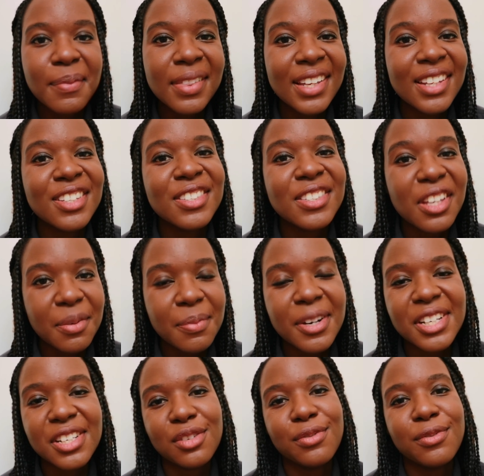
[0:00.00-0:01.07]
Thank you so
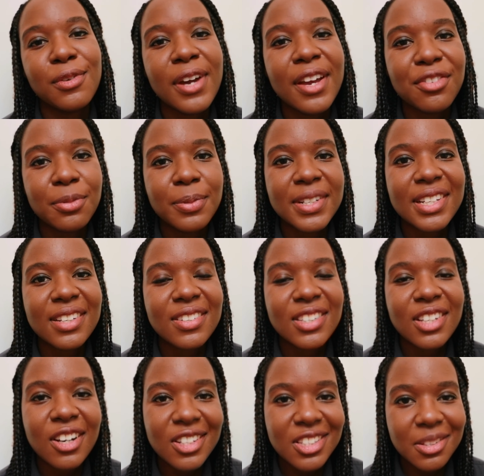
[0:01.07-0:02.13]
much for everybody
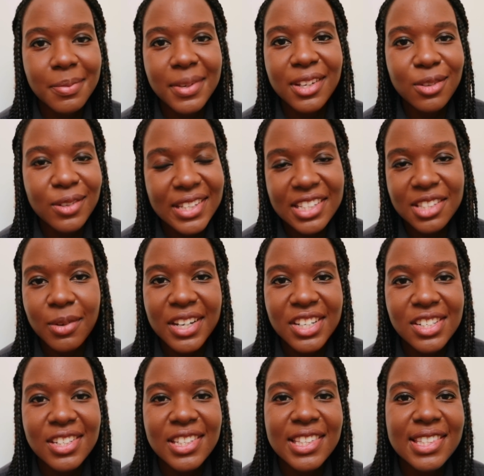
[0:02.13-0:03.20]
who's asked me all these
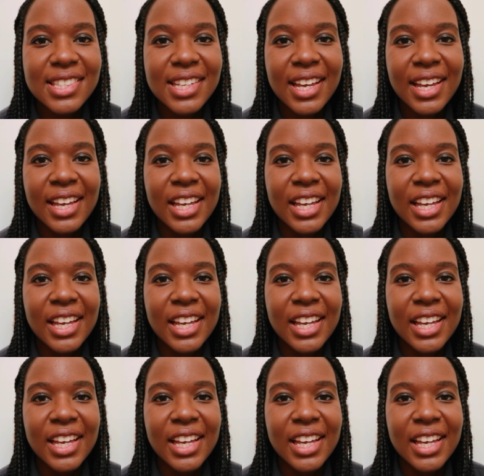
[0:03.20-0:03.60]
questions.